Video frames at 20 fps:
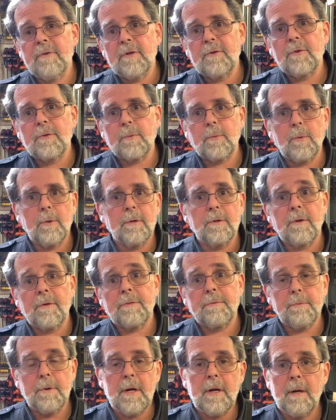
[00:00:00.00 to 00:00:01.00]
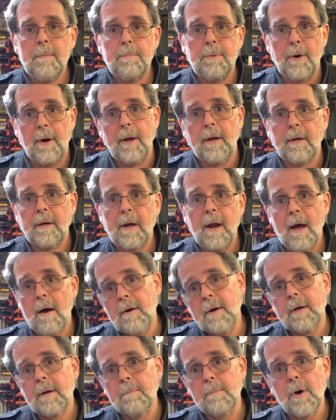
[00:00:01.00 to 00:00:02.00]
into the world of 3D printing and
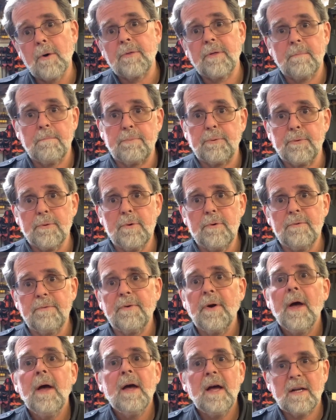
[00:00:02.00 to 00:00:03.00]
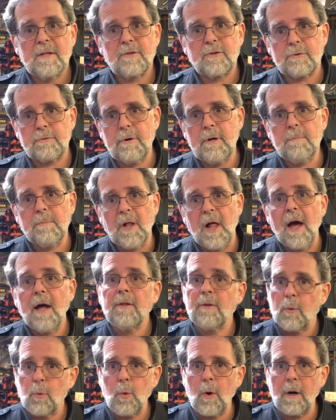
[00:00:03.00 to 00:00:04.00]
how it can both improve and
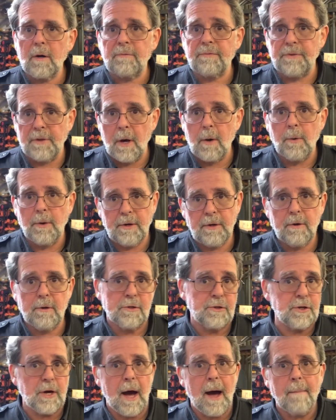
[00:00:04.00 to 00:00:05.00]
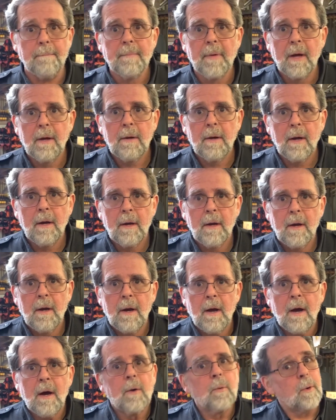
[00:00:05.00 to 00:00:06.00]
streamline the workflow in your shop.
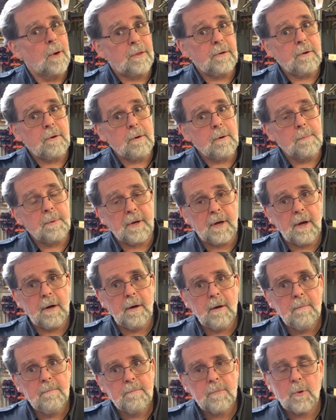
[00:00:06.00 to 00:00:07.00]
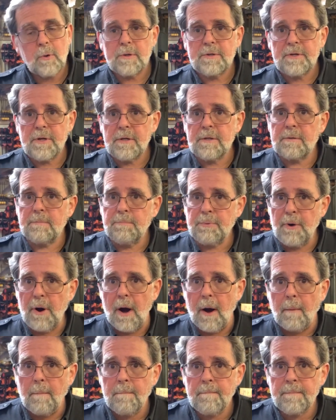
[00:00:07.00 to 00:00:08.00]
Whether you're a beginner or a seasoned
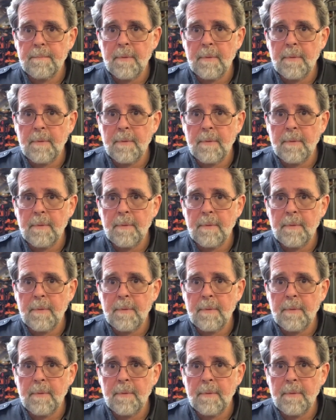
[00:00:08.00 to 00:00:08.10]
pro,